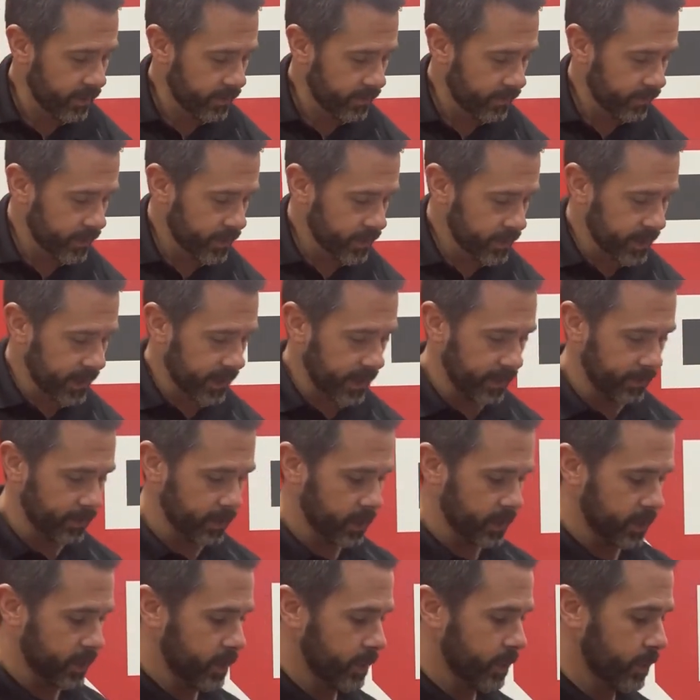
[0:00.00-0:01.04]
First thing I'm going
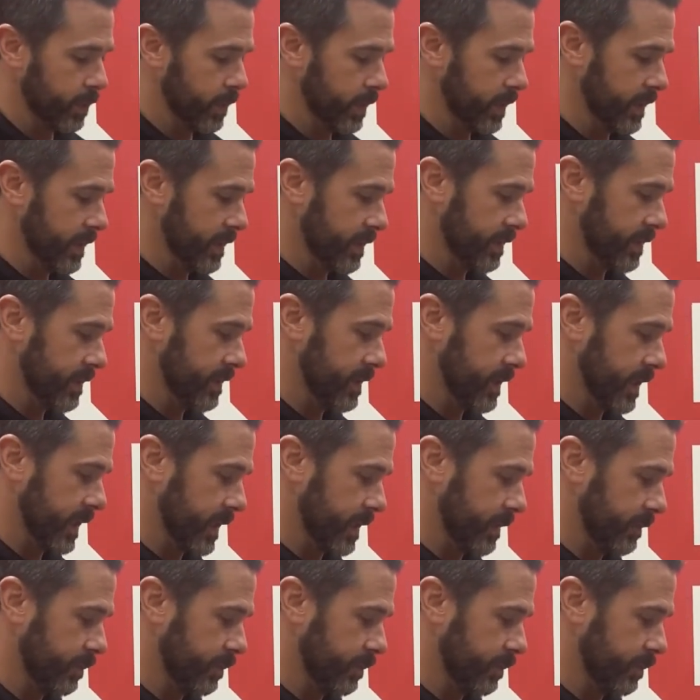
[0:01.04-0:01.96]
to do is take a